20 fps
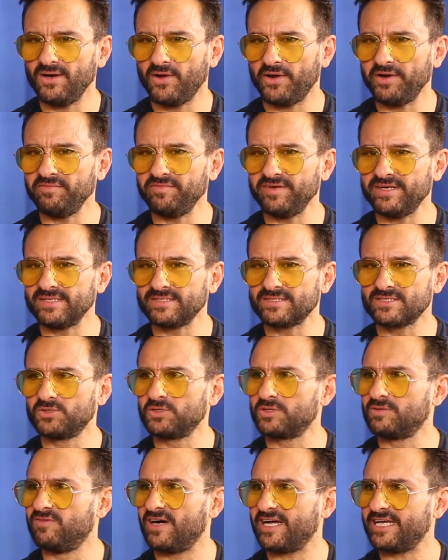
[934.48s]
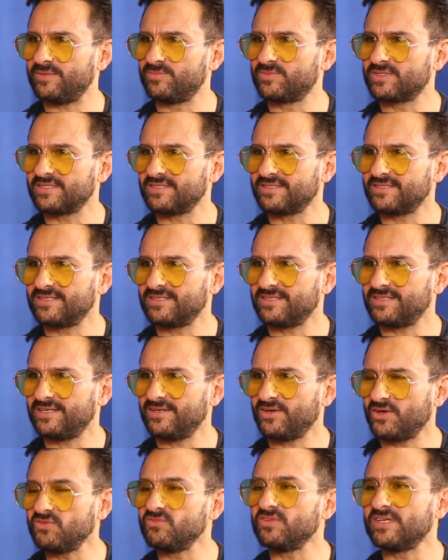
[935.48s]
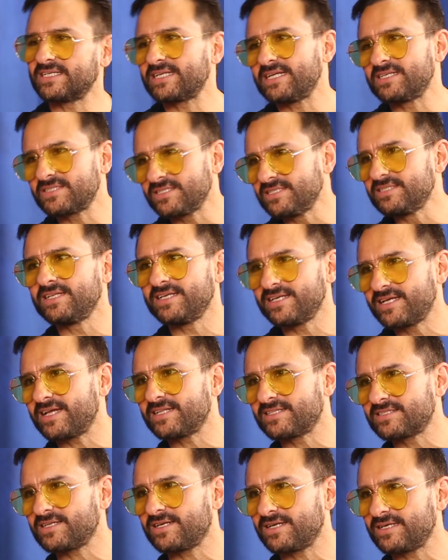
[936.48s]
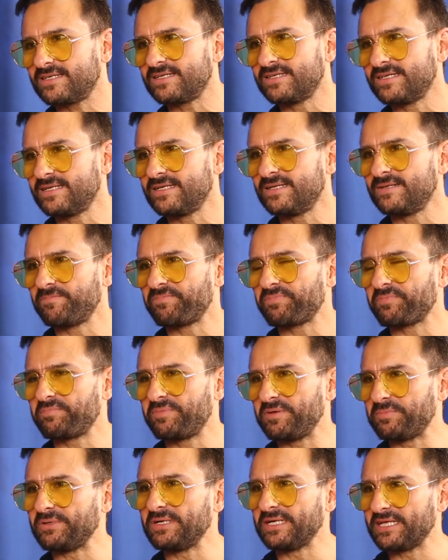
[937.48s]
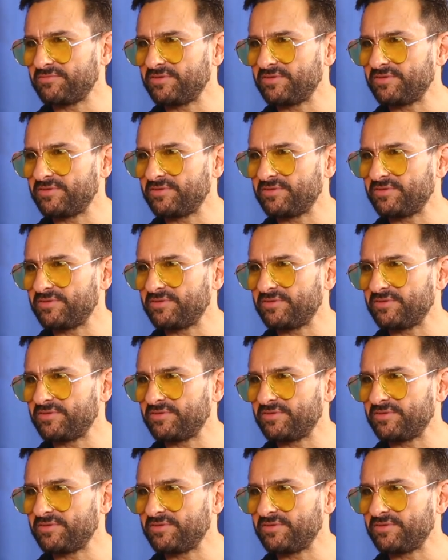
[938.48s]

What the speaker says: A lot of it is good vibes. A lot of the attention he gets are people